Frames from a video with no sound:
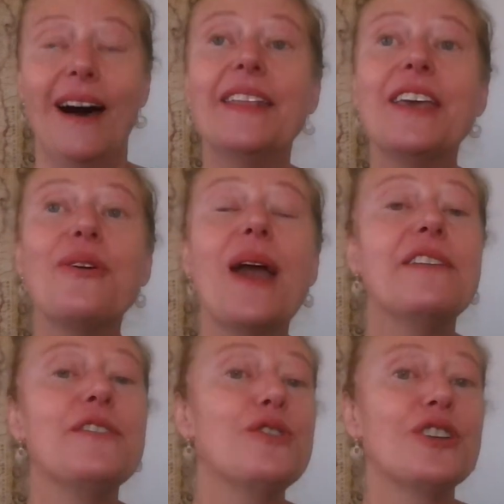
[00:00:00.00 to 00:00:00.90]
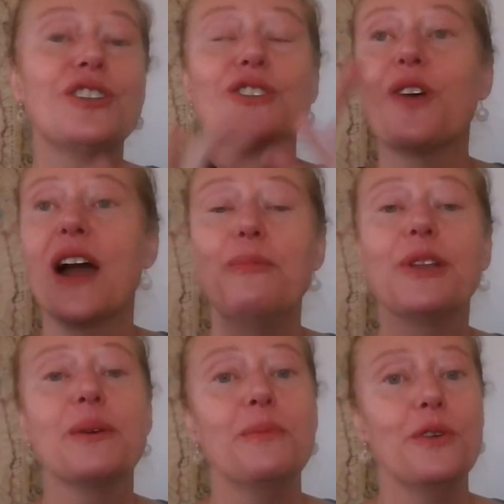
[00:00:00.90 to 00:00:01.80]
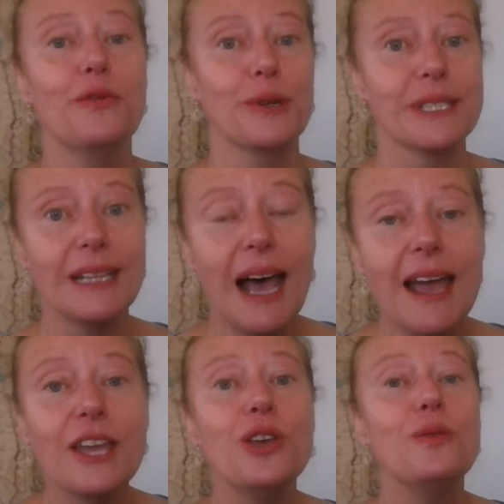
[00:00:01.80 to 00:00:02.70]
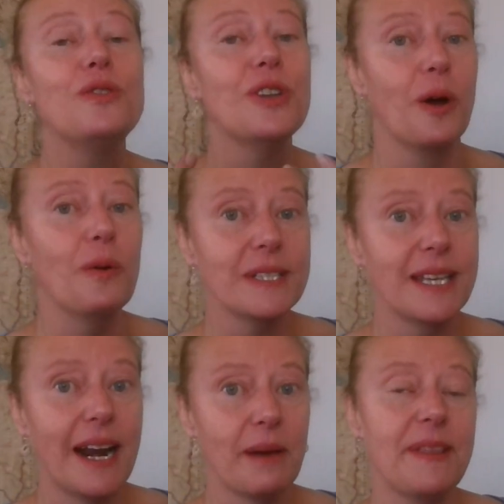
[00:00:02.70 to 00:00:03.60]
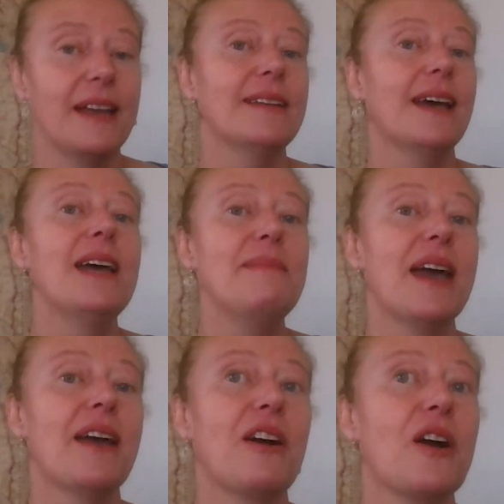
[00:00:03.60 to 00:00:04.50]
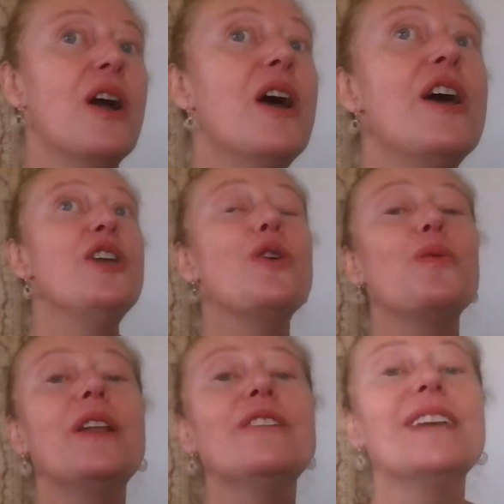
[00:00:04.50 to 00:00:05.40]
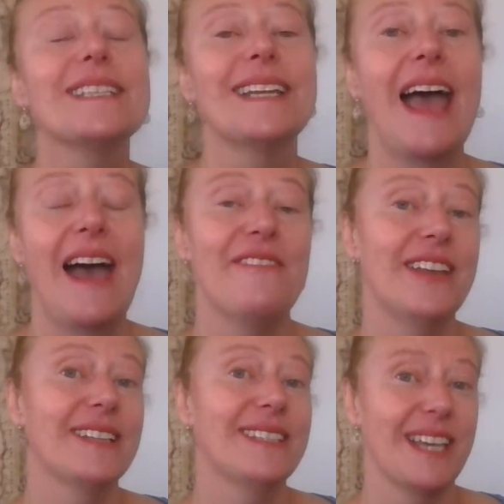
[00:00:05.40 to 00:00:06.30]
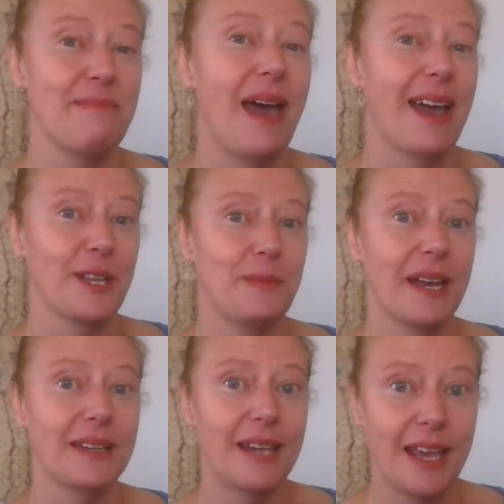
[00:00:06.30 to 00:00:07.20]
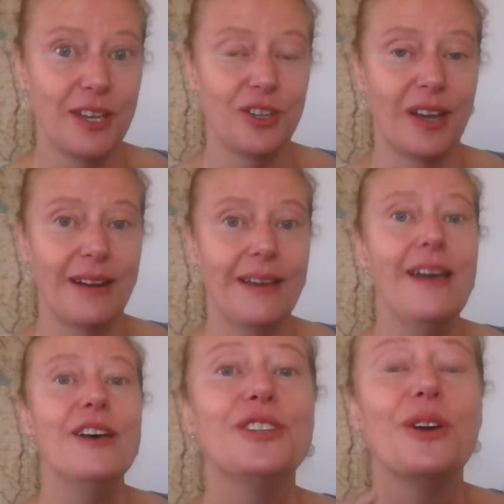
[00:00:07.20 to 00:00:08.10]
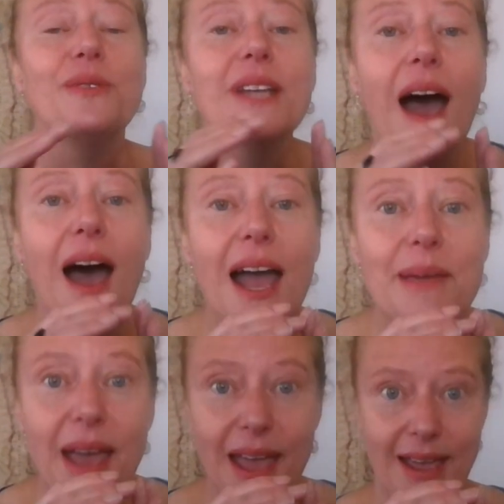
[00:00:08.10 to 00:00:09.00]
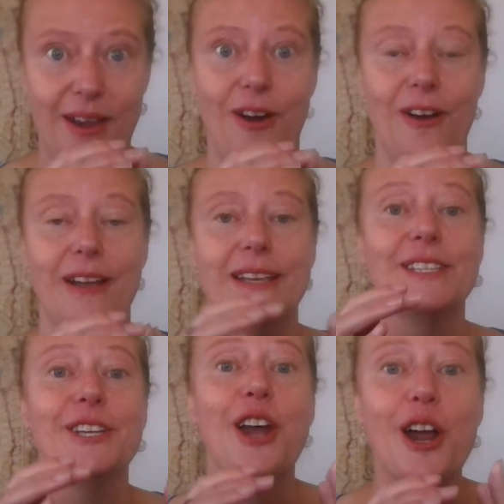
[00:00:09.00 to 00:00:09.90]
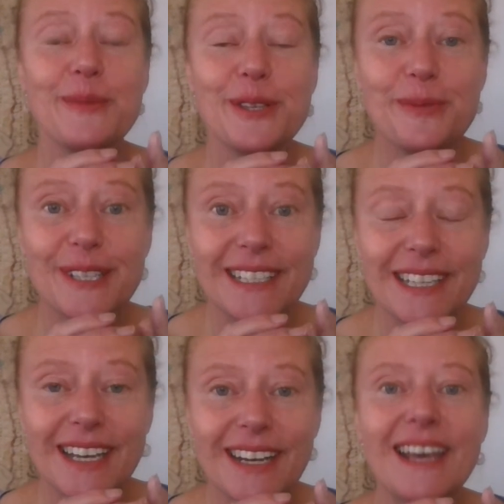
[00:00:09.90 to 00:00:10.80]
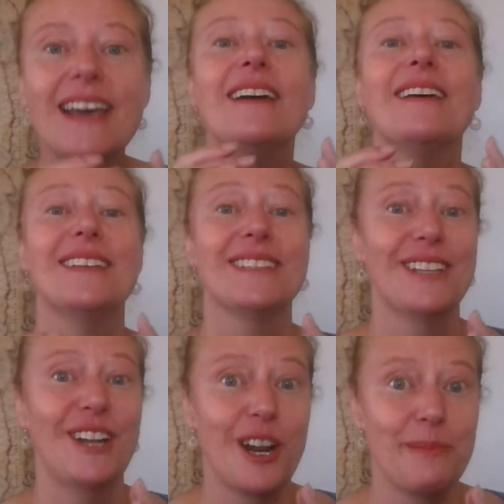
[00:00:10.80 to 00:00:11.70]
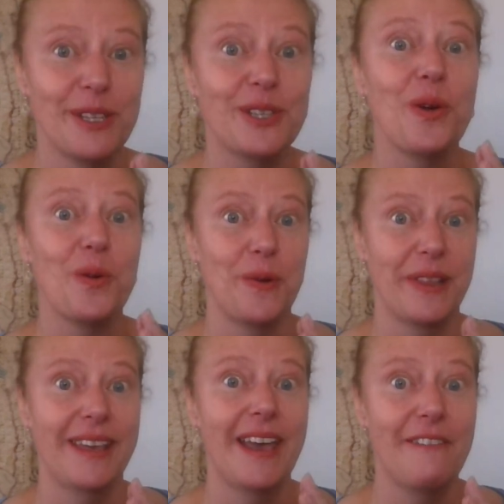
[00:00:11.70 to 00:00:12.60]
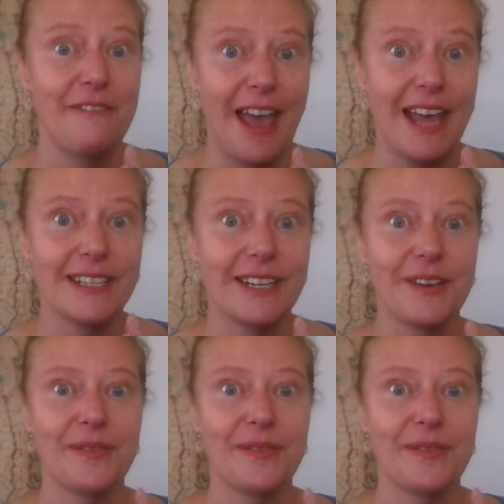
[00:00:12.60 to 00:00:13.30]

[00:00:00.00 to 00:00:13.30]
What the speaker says: On the other hand, if you just describe what the move was like, you don't set up that time anchor, your reader doesn't have that same expectation. So time anchor is synonymous with scene, is synonymous with event.